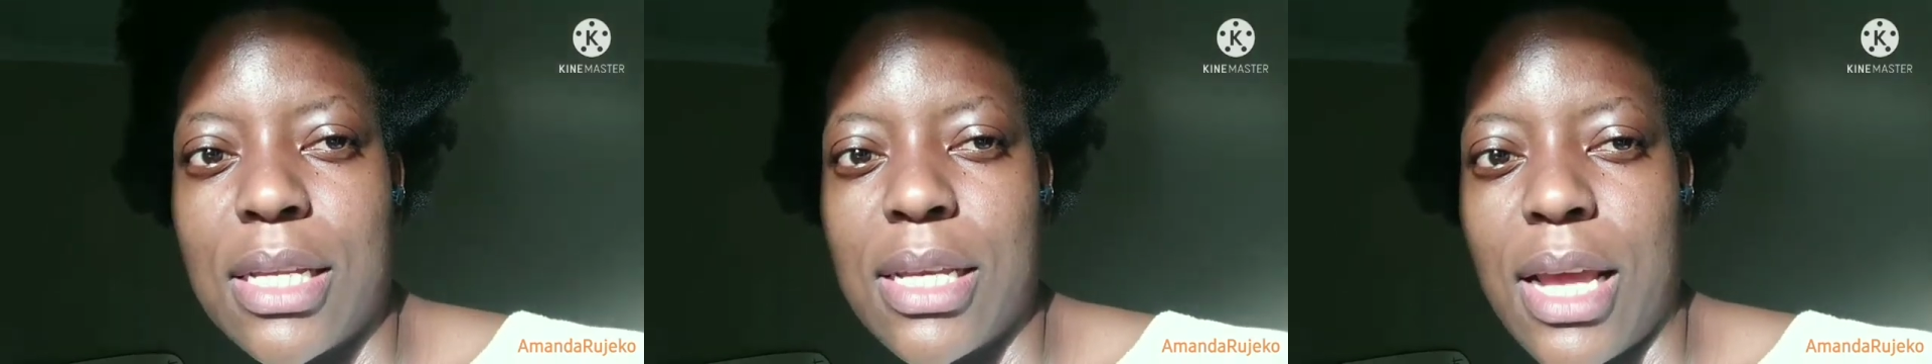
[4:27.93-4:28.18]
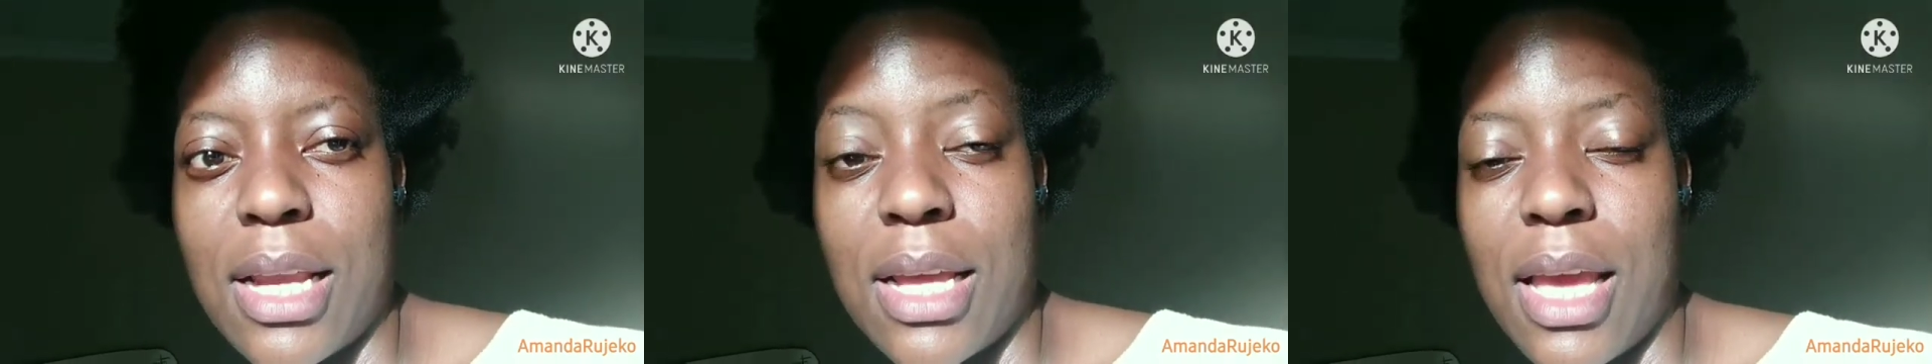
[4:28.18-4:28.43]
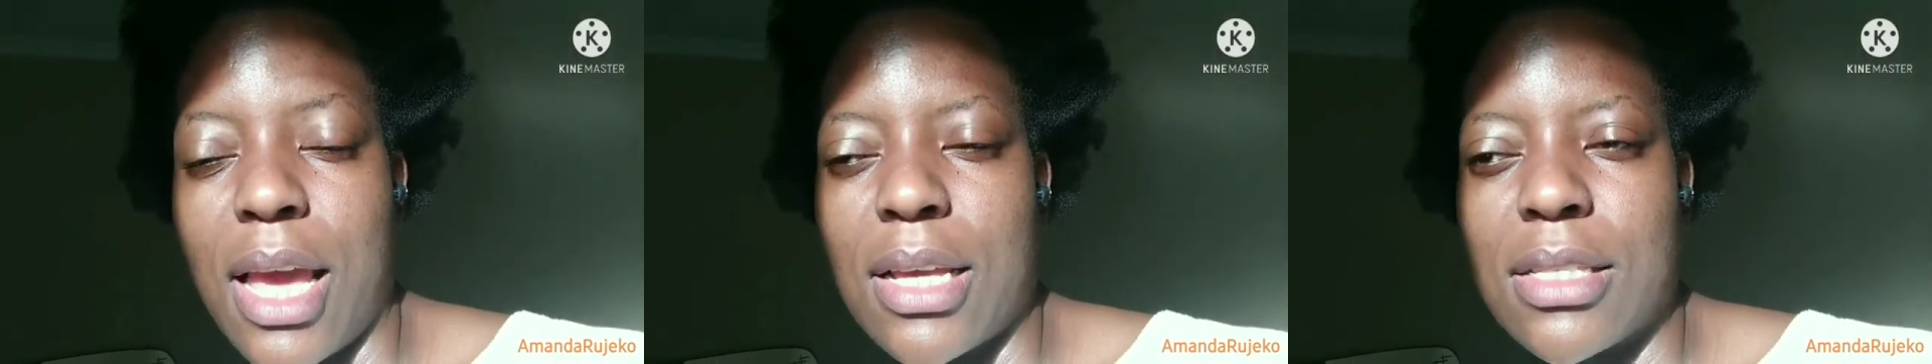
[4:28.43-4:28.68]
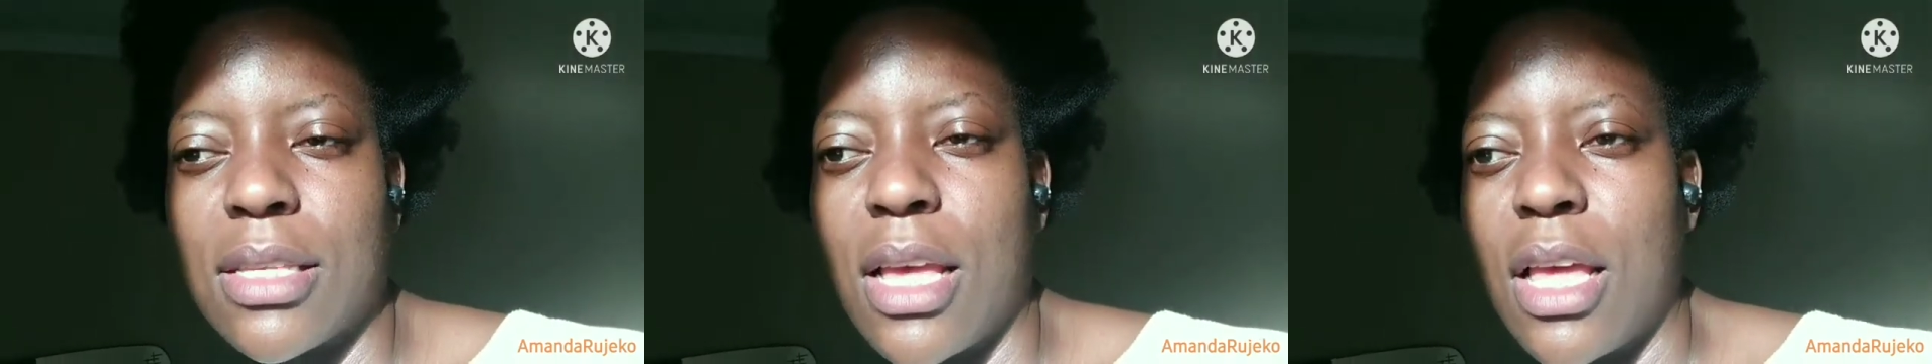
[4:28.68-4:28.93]
in any
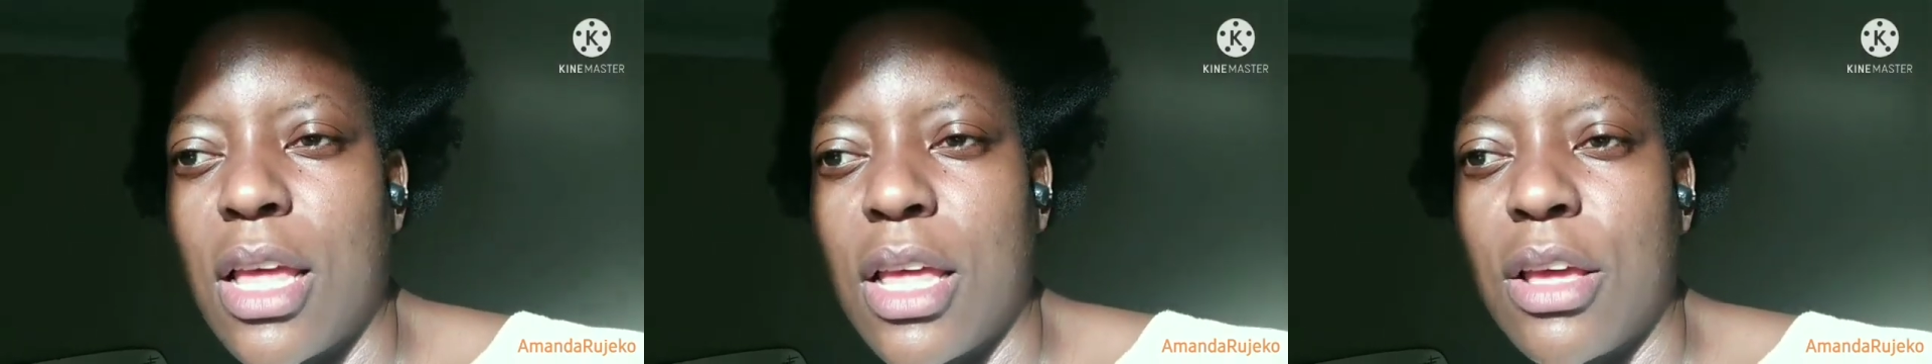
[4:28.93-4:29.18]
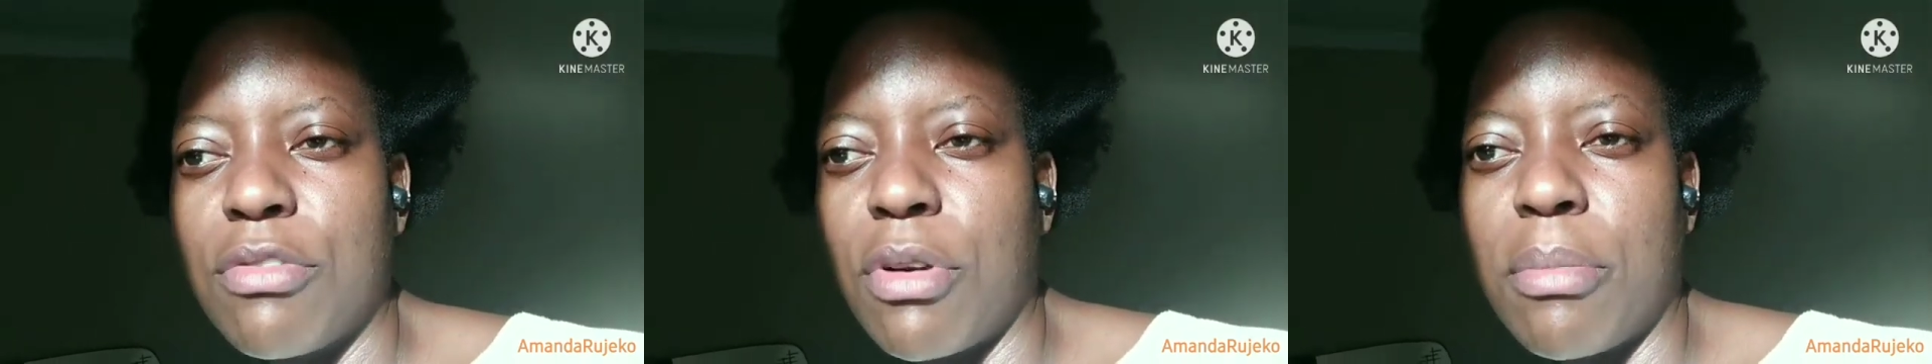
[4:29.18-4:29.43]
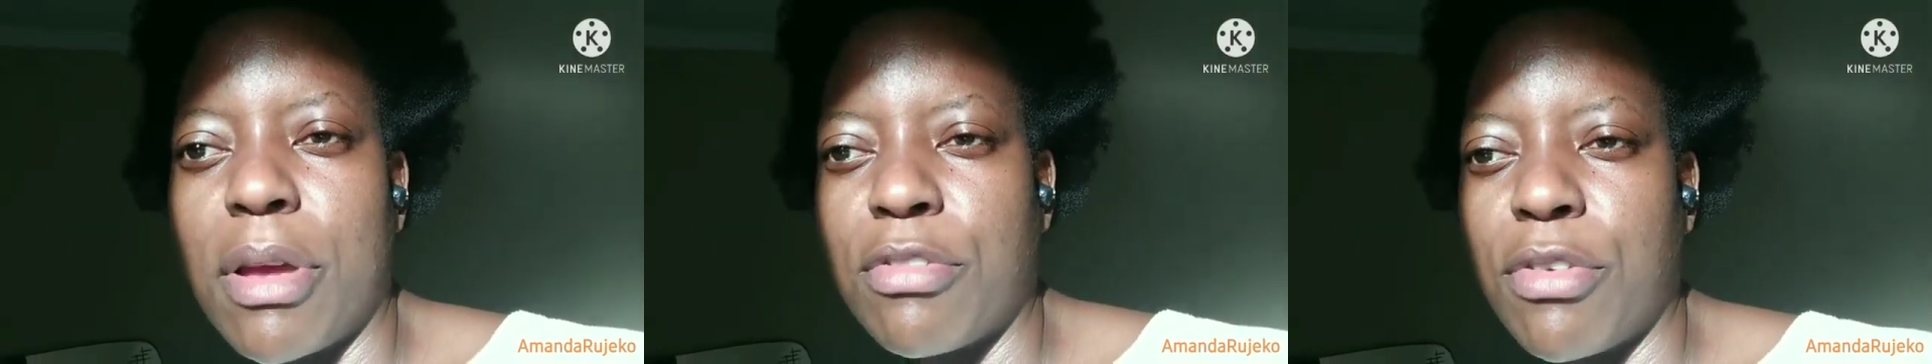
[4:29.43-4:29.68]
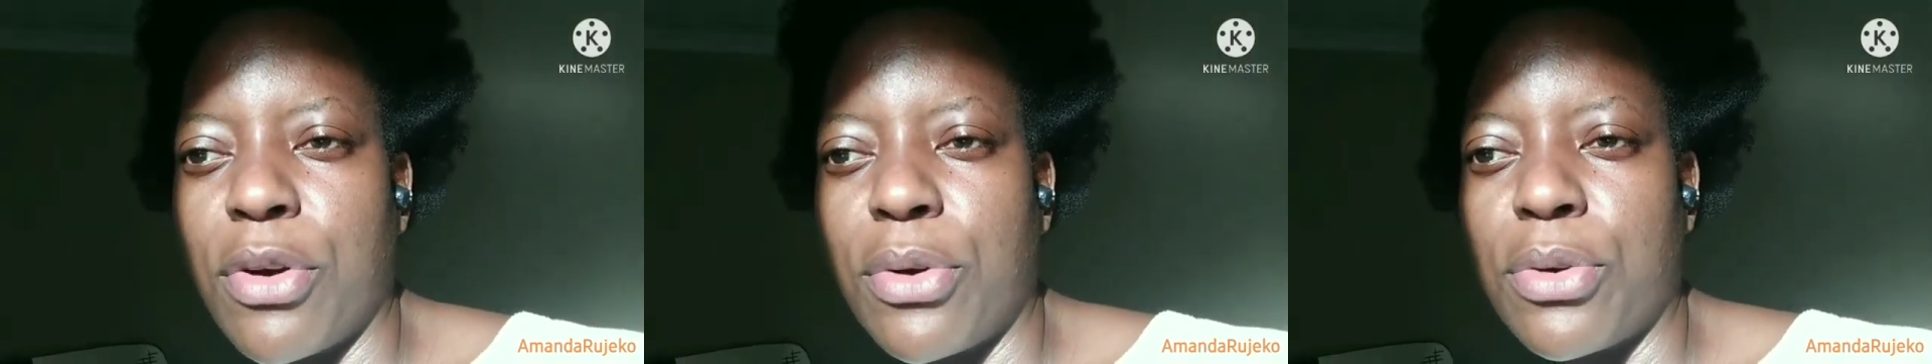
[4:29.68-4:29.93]
case from my
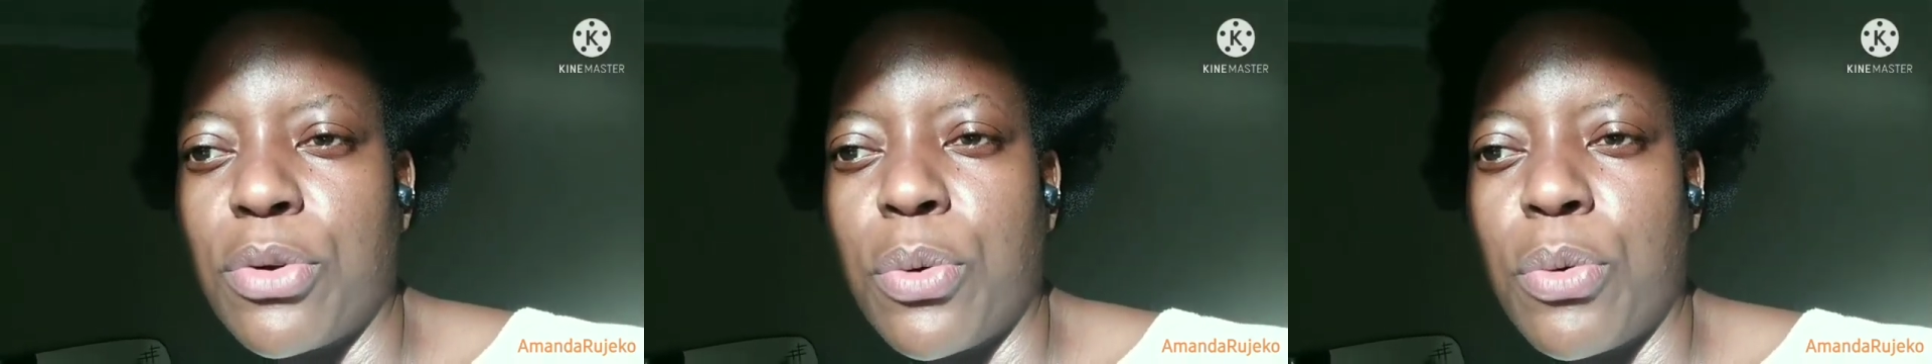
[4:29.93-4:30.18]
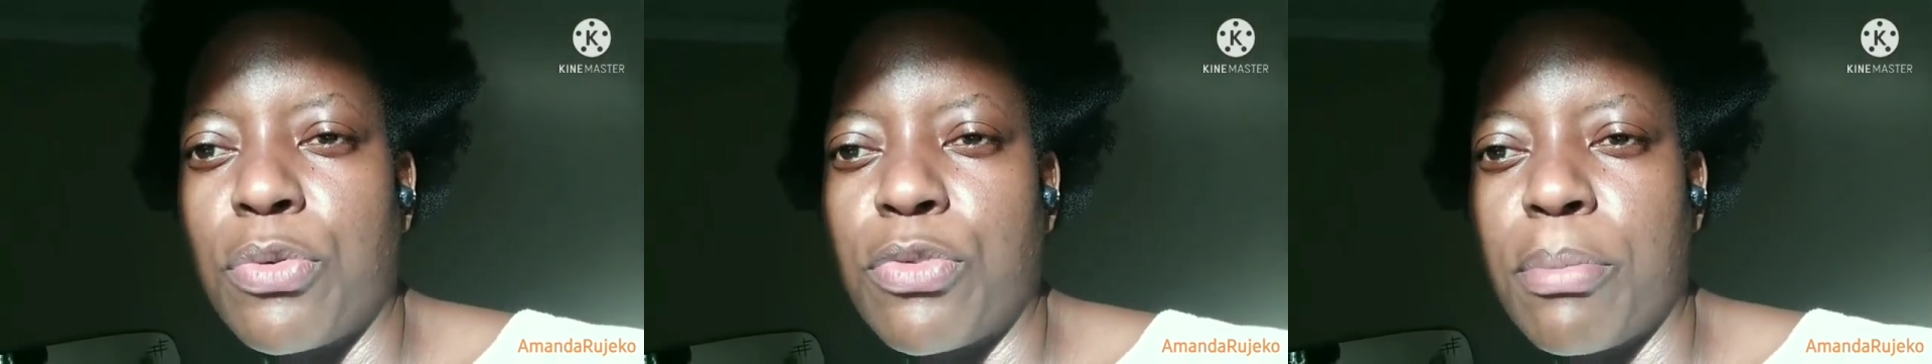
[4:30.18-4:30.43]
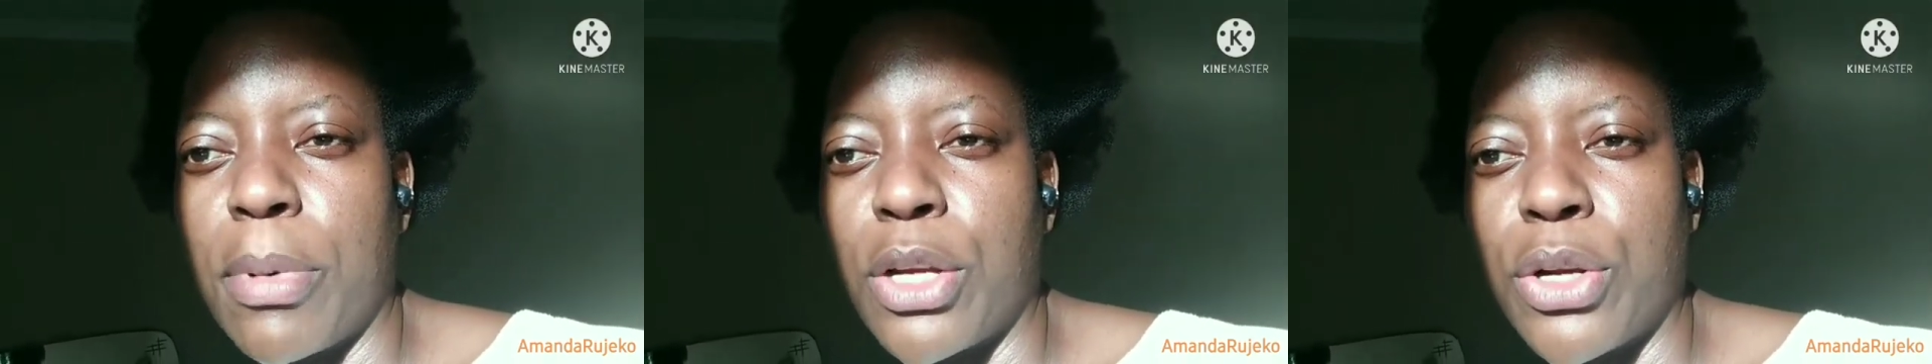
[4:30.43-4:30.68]
phone or from my